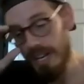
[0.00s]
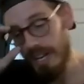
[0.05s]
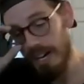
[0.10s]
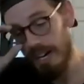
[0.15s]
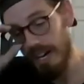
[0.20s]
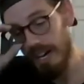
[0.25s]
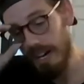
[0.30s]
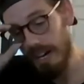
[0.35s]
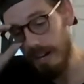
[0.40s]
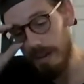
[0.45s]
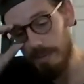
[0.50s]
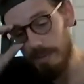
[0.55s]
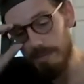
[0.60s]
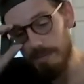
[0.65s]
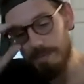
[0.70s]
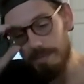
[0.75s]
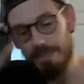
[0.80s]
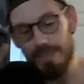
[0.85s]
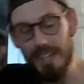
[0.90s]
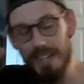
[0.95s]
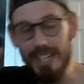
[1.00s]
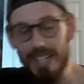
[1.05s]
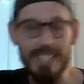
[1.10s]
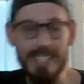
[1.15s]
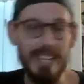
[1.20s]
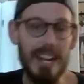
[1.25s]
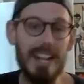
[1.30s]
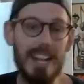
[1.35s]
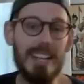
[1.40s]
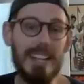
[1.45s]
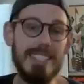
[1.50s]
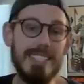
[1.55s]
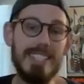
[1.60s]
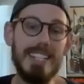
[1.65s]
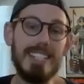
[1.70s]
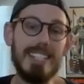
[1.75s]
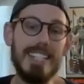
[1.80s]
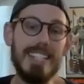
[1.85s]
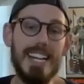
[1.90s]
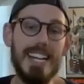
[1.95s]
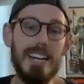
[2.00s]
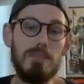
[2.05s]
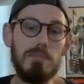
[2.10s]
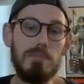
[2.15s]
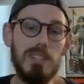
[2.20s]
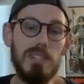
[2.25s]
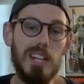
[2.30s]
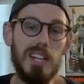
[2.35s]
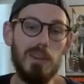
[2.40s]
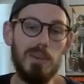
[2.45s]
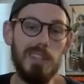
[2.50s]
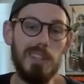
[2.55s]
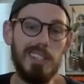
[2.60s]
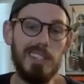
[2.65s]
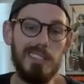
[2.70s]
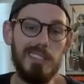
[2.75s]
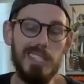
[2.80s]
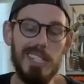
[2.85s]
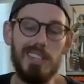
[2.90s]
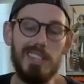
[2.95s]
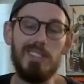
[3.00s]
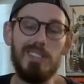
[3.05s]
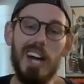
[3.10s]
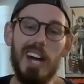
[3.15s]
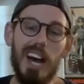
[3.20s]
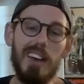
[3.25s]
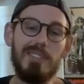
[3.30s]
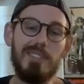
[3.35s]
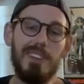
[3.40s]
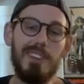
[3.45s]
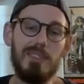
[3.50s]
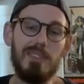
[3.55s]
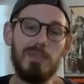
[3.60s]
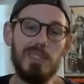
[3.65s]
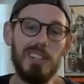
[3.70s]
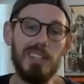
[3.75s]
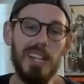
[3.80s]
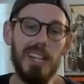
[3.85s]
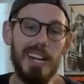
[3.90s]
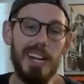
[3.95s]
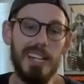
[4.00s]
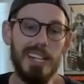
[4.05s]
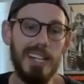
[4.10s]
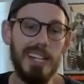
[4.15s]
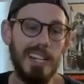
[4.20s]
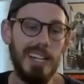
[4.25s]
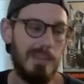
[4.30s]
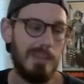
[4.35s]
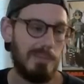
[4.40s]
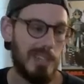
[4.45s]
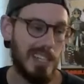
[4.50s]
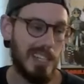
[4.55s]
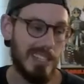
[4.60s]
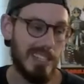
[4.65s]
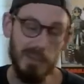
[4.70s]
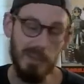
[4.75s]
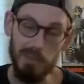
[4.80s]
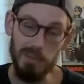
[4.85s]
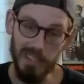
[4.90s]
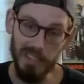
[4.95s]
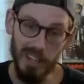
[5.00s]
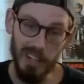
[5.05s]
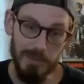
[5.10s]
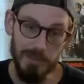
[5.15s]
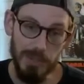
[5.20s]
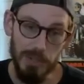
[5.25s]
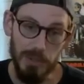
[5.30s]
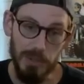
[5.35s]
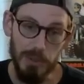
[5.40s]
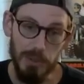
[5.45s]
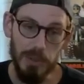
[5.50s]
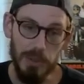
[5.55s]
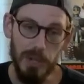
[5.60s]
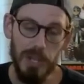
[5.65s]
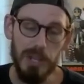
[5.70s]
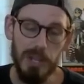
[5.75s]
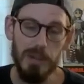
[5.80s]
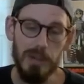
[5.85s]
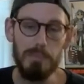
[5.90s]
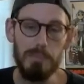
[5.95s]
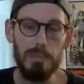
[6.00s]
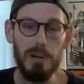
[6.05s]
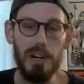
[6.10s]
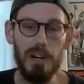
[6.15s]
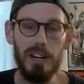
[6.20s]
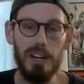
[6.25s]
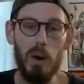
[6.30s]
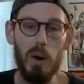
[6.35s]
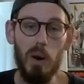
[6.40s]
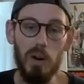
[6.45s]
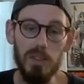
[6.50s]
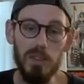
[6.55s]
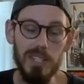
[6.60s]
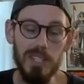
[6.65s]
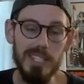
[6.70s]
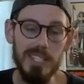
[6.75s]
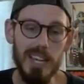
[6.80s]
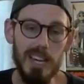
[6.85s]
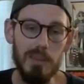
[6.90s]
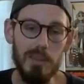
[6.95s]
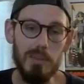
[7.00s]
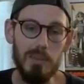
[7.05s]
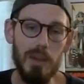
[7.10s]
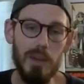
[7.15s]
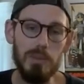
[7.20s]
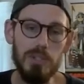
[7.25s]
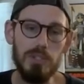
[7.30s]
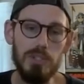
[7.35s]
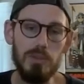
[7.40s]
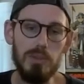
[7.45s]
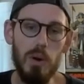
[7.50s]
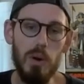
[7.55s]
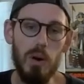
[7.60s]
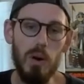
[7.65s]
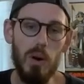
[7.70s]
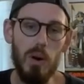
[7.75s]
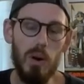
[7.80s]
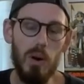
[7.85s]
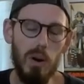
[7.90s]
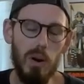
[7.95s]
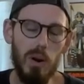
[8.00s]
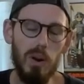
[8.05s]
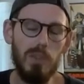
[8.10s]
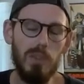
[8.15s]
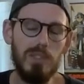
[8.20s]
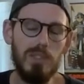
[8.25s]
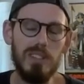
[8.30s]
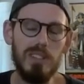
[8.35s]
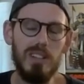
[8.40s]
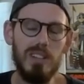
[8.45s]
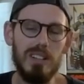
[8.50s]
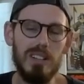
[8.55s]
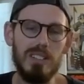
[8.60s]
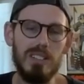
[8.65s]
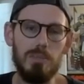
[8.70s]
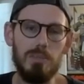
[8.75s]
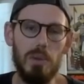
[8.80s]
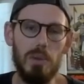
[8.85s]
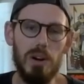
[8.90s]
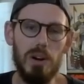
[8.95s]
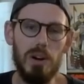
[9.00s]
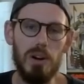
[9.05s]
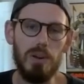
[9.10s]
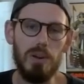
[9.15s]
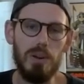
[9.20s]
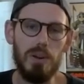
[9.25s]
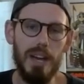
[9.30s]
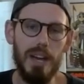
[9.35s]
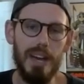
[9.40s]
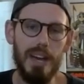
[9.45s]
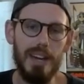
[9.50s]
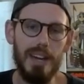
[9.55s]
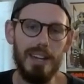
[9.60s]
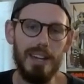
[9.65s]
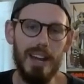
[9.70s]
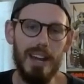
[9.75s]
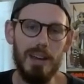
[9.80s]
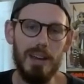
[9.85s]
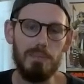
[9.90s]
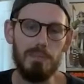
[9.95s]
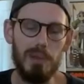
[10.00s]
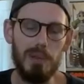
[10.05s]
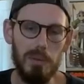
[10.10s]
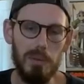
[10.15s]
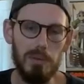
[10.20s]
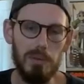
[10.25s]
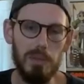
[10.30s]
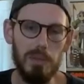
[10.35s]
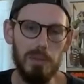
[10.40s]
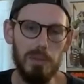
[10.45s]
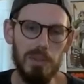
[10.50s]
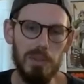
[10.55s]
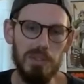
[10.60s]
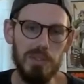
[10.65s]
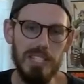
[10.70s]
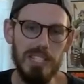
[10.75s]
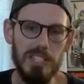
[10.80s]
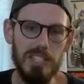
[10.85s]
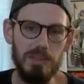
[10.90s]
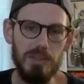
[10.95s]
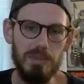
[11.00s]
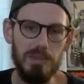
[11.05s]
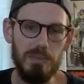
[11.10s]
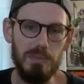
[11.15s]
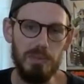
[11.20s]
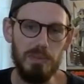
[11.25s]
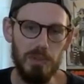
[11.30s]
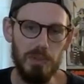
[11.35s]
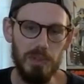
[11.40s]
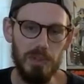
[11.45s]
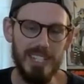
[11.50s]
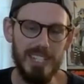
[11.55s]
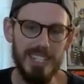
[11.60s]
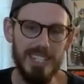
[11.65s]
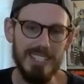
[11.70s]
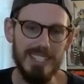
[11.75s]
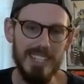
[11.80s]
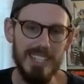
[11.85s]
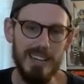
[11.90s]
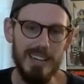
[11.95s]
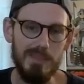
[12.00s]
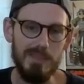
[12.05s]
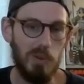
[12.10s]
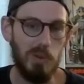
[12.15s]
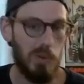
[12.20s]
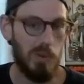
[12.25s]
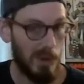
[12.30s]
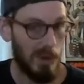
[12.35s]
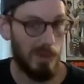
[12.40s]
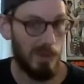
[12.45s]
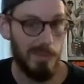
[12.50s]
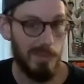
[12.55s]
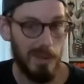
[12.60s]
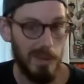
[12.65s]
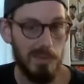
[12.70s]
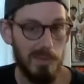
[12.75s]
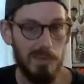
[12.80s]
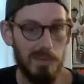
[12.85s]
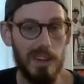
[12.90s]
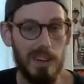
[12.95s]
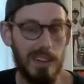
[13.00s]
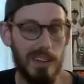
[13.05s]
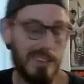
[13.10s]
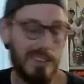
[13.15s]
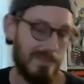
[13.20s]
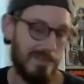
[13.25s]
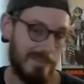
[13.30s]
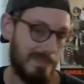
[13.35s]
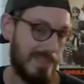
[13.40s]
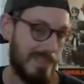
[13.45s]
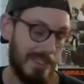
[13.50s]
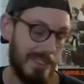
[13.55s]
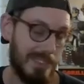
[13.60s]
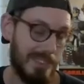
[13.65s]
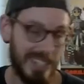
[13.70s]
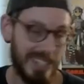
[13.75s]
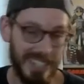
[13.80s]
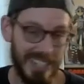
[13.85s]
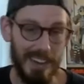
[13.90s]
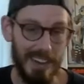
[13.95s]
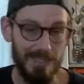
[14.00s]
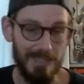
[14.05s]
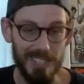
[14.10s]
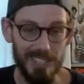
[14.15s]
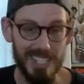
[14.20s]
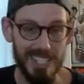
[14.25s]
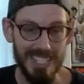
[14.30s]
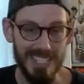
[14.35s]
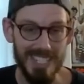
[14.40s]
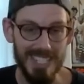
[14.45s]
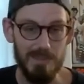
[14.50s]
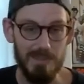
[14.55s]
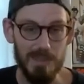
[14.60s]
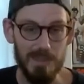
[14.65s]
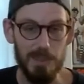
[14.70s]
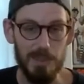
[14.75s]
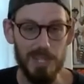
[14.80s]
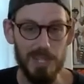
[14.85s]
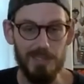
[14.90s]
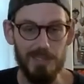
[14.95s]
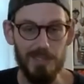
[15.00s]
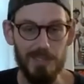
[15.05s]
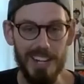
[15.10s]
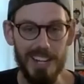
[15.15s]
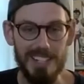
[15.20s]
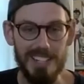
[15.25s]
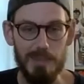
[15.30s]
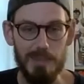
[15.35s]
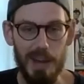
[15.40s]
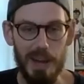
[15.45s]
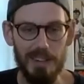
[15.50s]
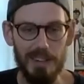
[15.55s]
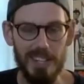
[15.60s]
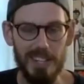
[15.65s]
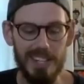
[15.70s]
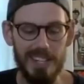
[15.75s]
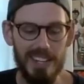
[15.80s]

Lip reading: Like I said, it stinks I can't be there with you to give you a high five with leg, because I would love to, but all the same, I wish you all the luck tomorrow, and I probably will see you before the exam, or maybe and definitely after the exam, so we can rant about it.